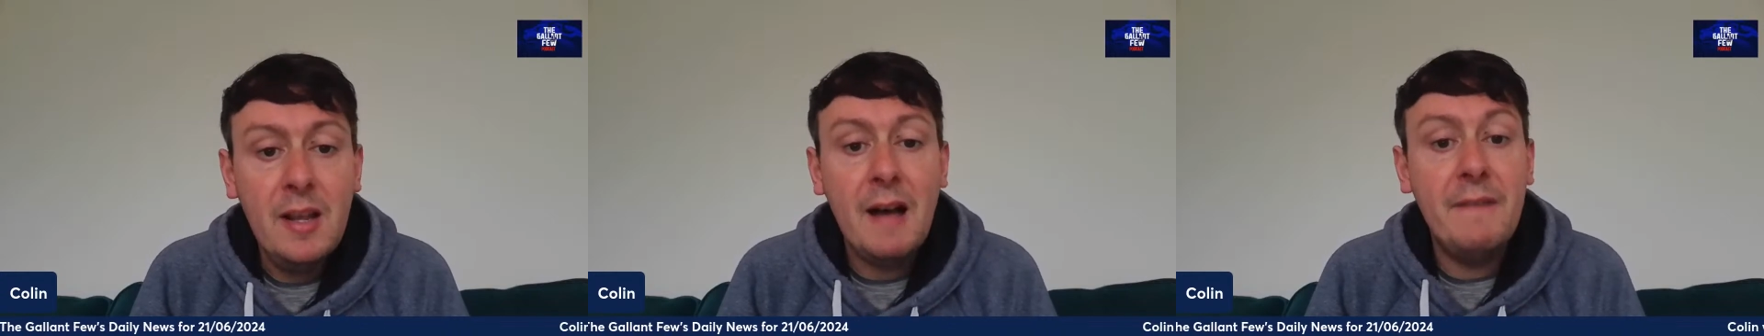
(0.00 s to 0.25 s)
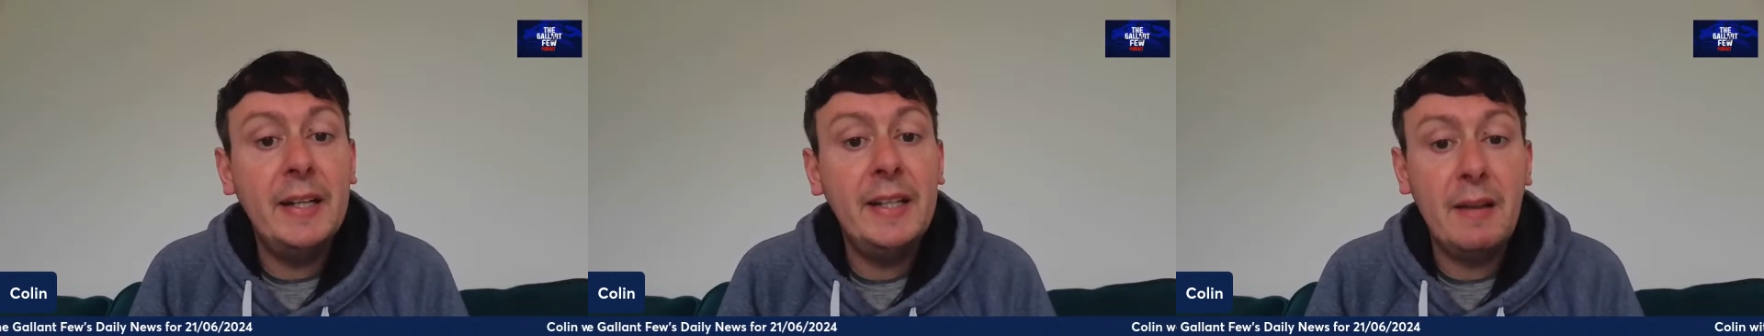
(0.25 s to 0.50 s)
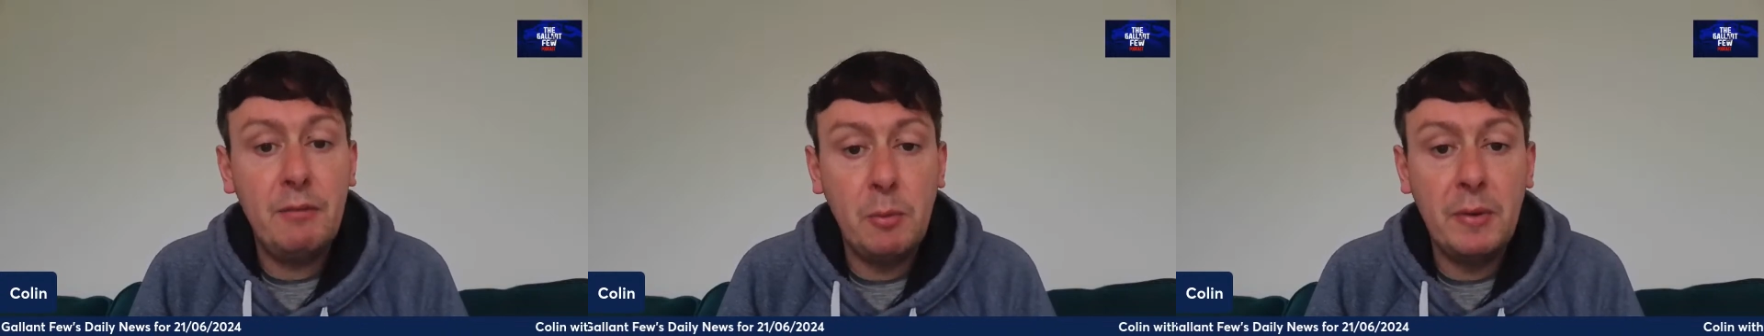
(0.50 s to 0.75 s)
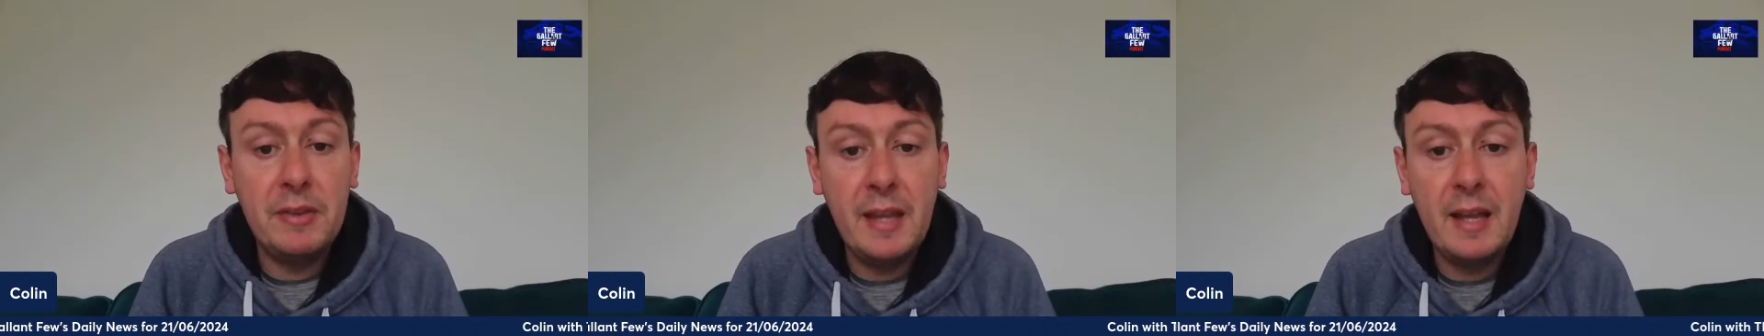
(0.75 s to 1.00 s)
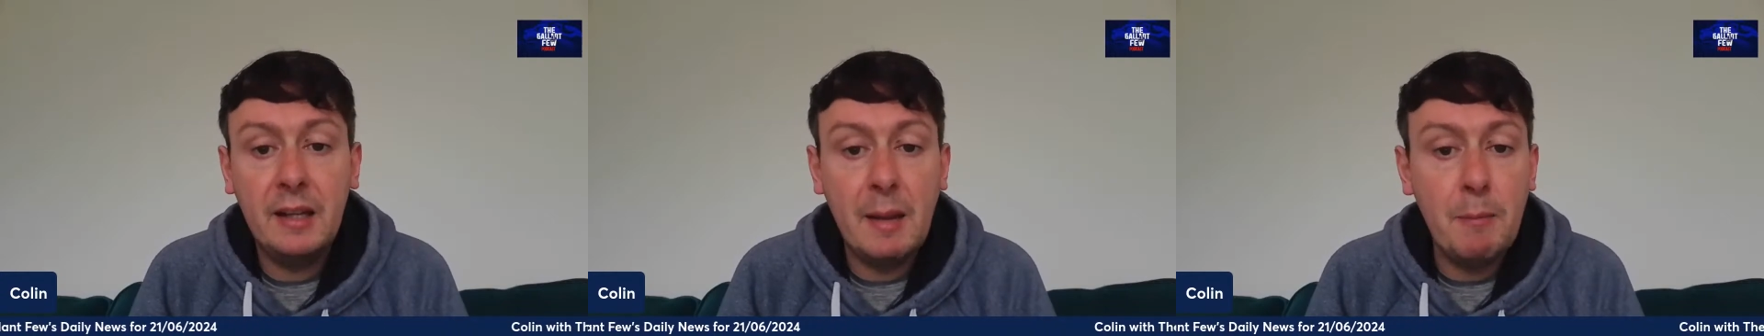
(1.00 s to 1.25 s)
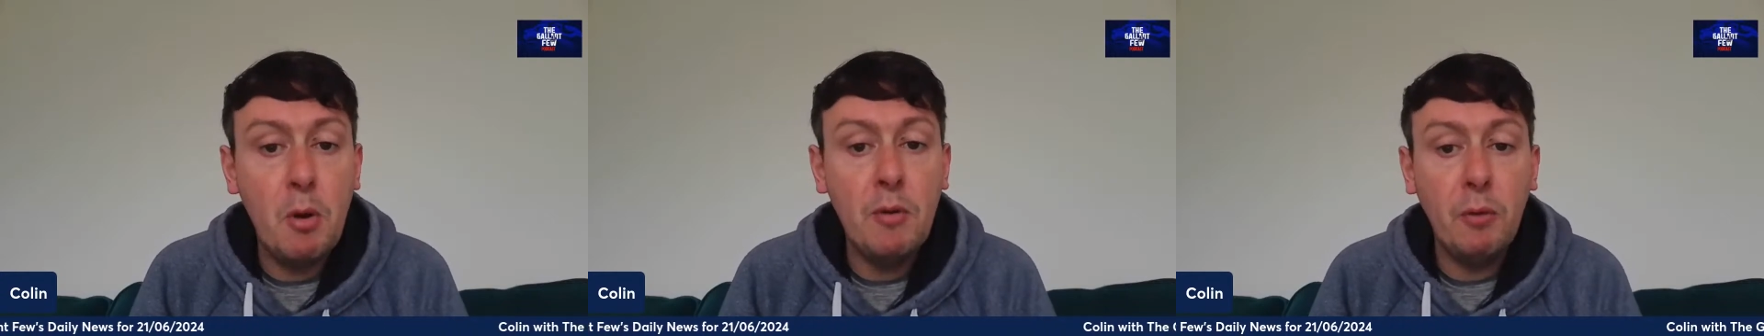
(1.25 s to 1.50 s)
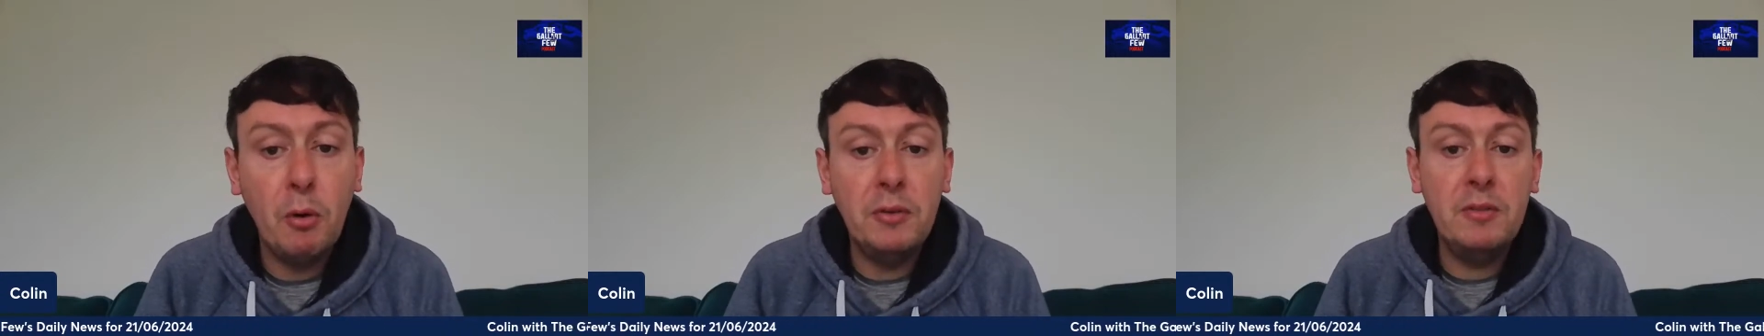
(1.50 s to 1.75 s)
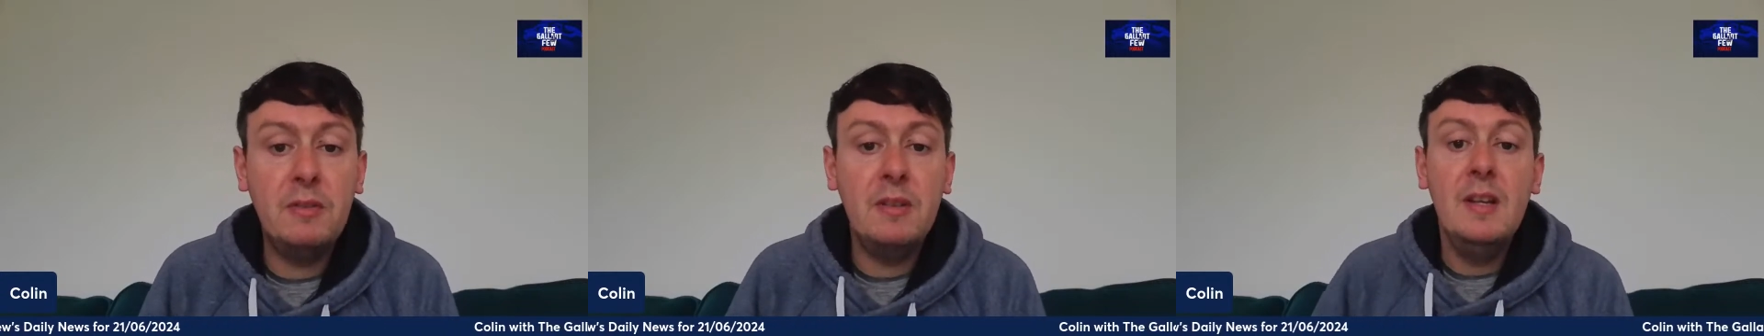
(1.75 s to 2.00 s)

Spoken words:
I thank everyone there and move on